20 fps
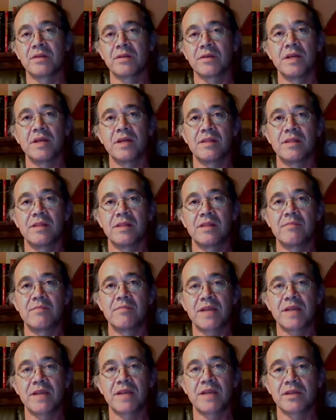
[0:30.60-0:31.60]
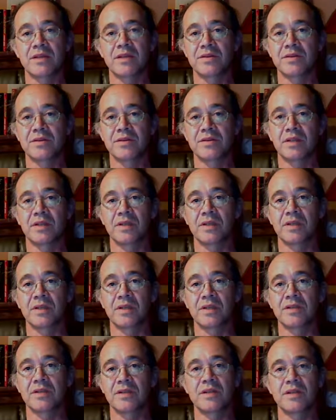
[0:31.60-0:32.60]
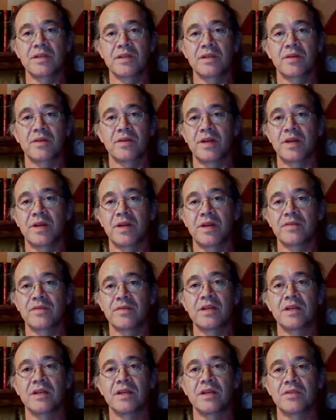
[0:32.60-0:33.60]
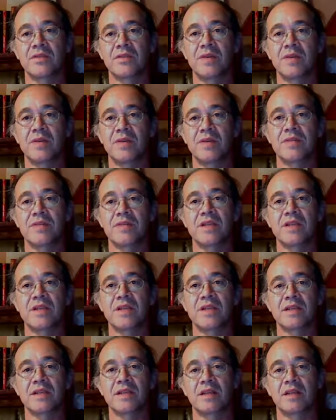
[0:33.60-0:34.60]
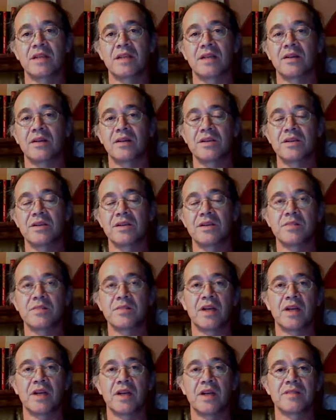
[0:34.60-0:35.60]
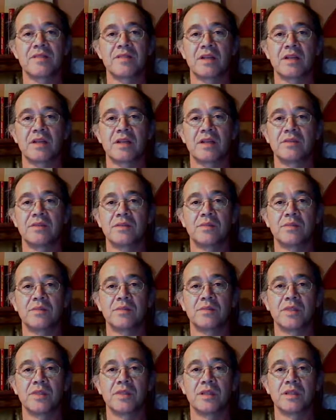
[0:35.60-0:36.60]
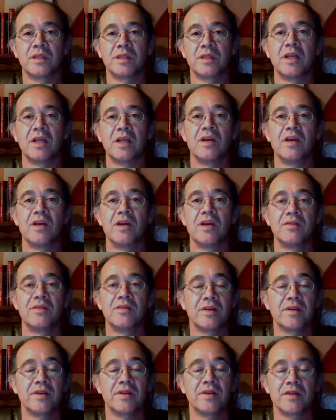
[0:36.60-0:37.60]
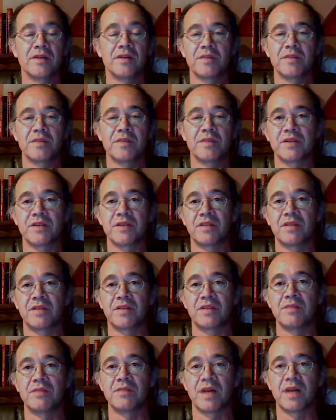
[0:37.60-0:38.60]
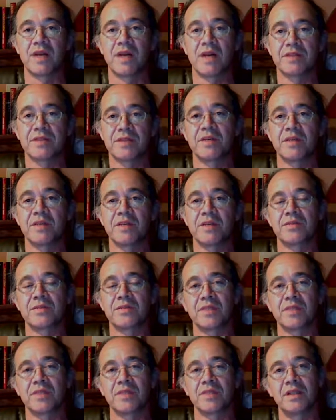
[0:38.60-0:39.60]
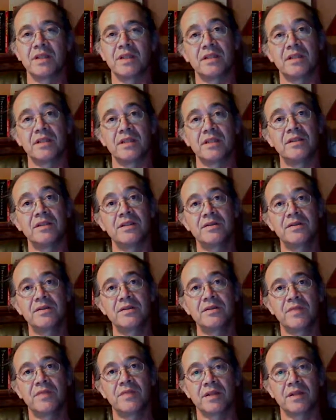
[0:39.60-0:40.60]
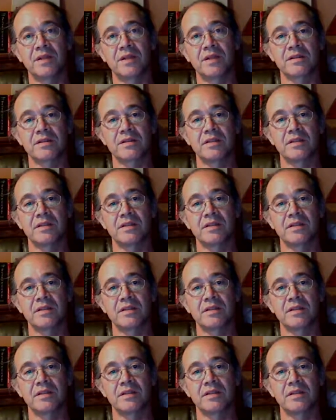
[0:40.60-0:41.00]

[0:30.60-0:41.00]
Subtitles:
that Mexico circulates, etc., every country would have to set aside a large supply of solid gold bullion. Very large amounts of it, humongous amounts really, in huge vaults.